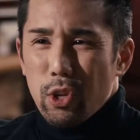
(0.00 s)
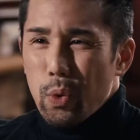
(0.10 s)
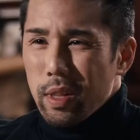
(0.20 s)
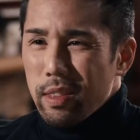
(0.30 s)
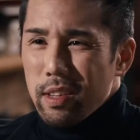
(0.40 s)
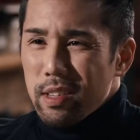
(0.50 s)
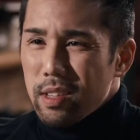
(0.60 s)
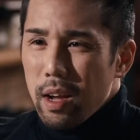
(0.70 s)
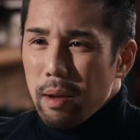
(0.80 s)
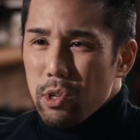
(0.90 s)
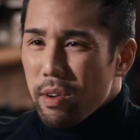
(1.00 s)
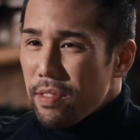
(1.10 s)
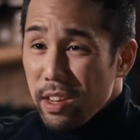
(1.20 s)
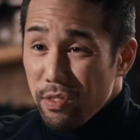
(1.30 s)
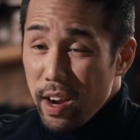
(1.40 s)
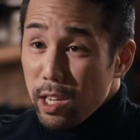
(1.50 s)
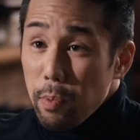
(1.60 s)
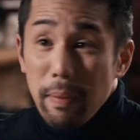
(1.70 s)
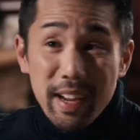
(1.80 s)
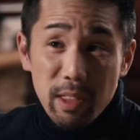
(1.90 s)
character from the last movie,
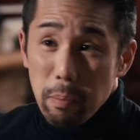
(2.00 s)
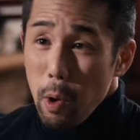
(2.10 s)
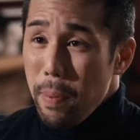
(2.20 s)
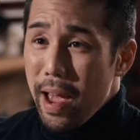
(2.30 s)
this time with